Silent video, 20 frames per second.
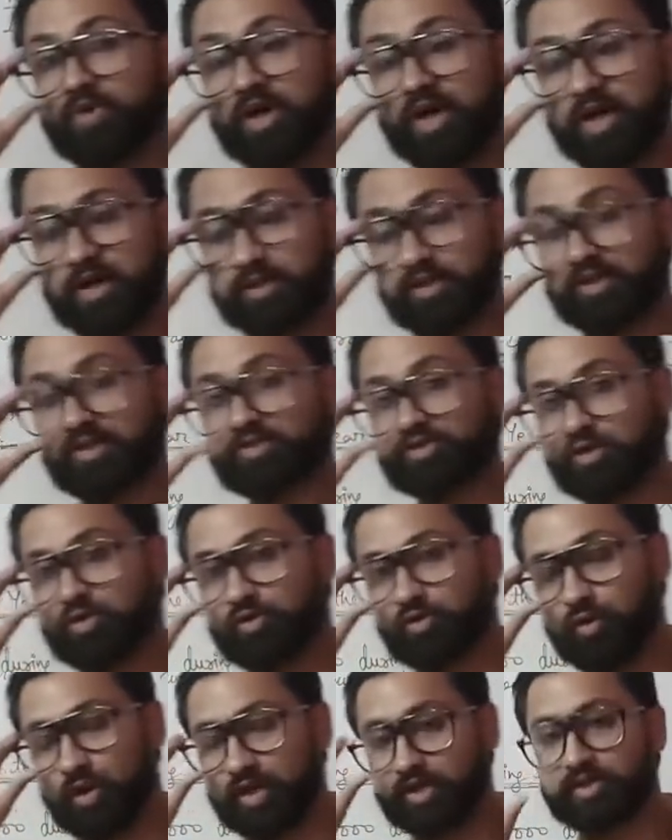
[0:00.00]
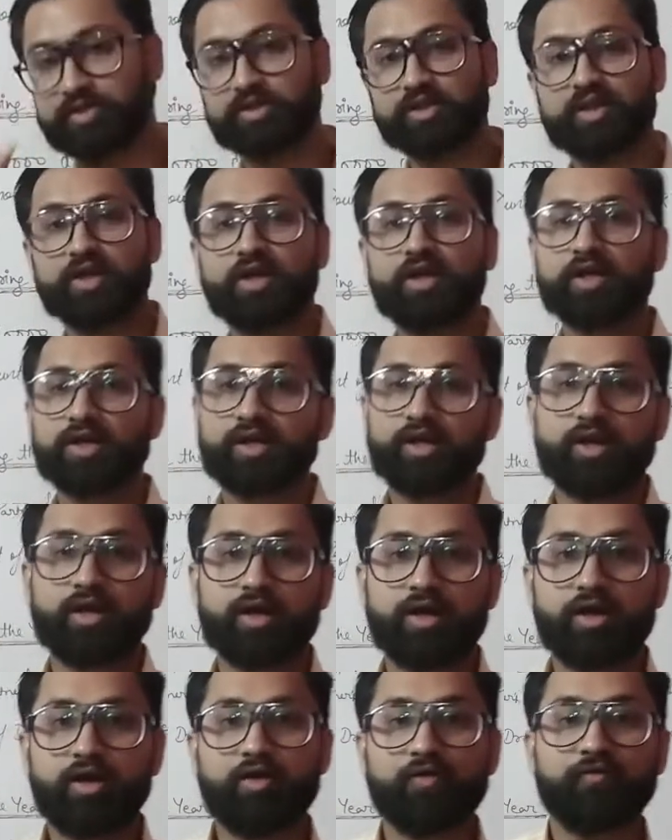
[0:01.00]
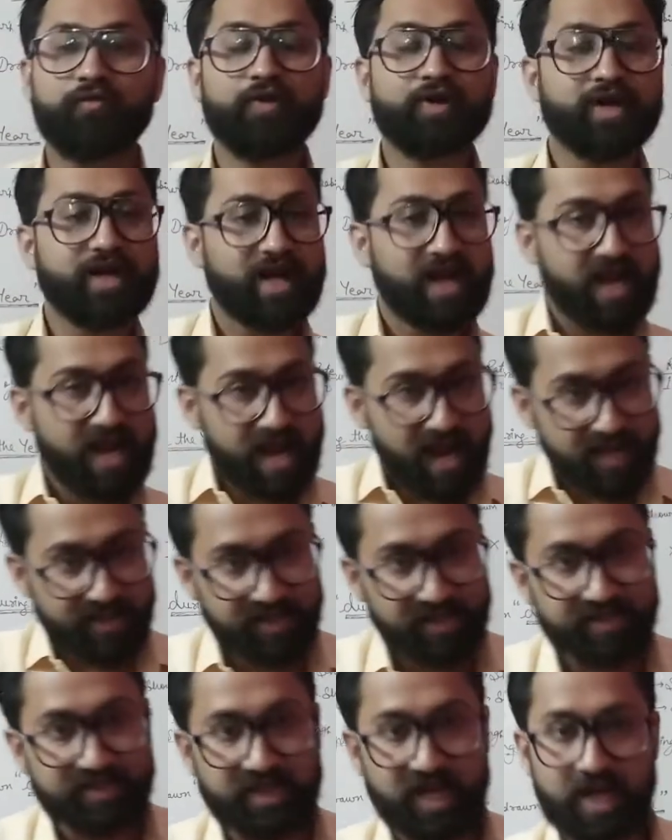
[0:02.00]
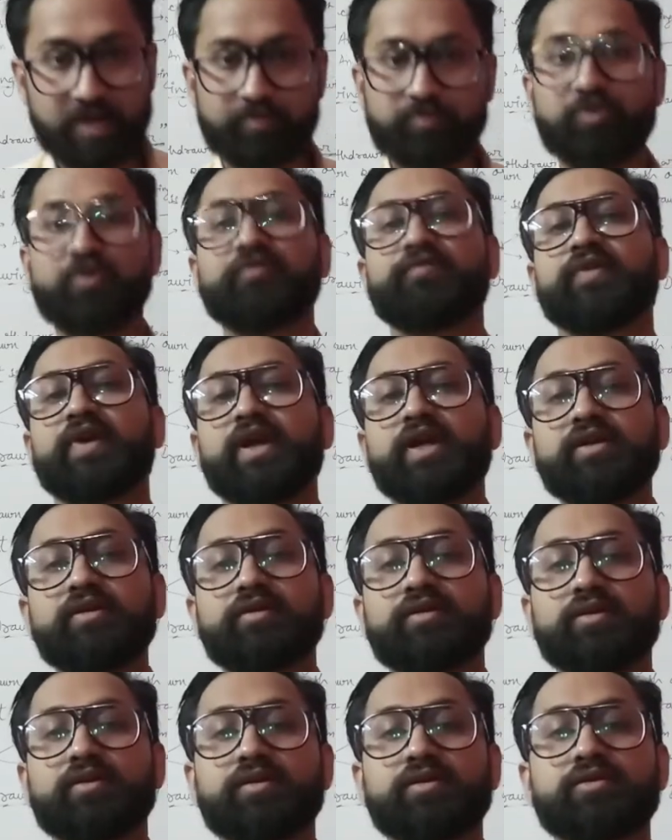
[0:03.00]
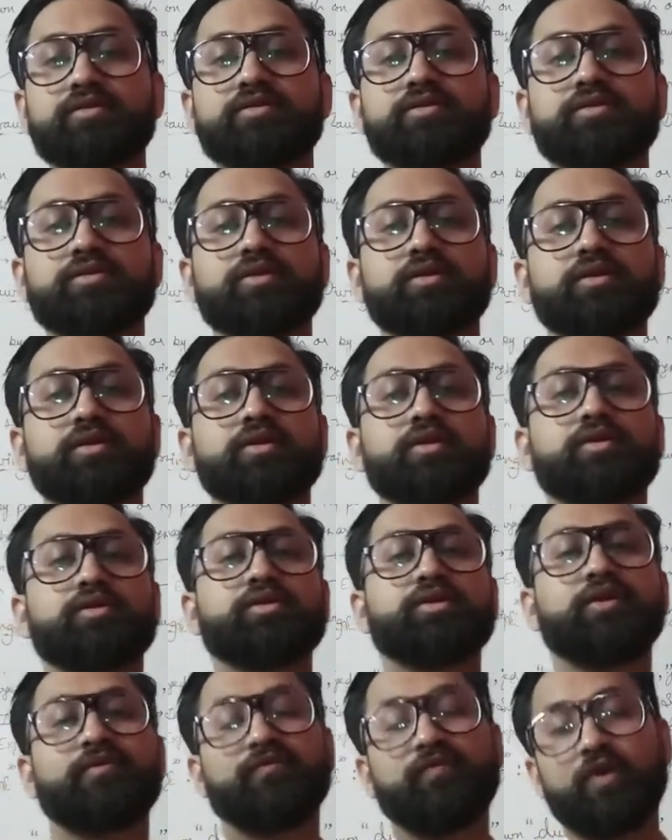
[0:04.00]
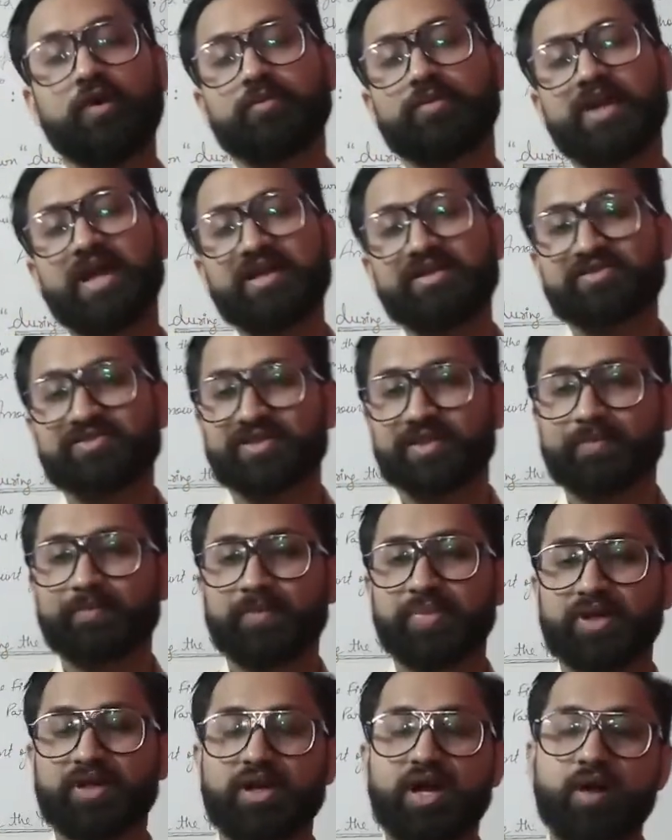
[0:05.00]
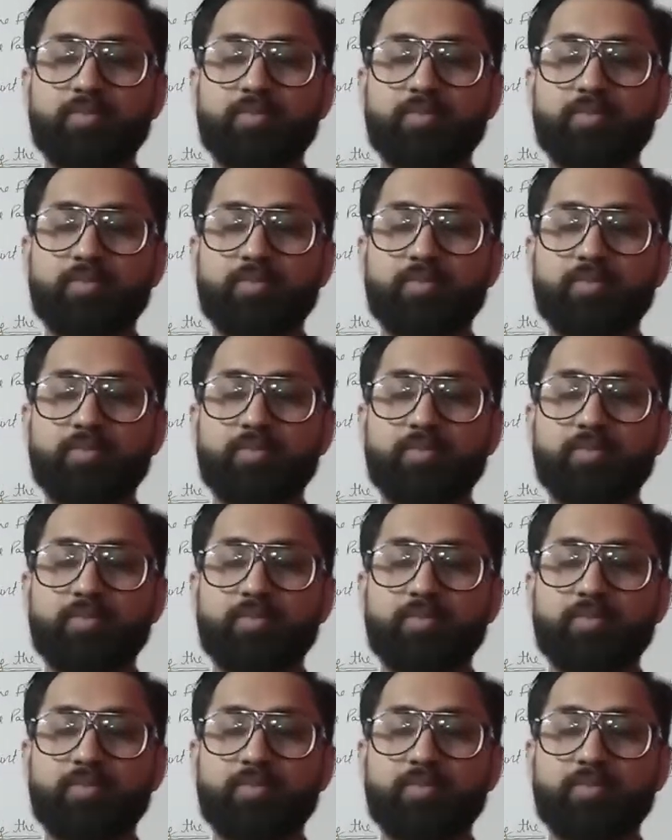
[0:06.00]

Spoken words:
Interest on drawings. For any type of interest, the formula is simple.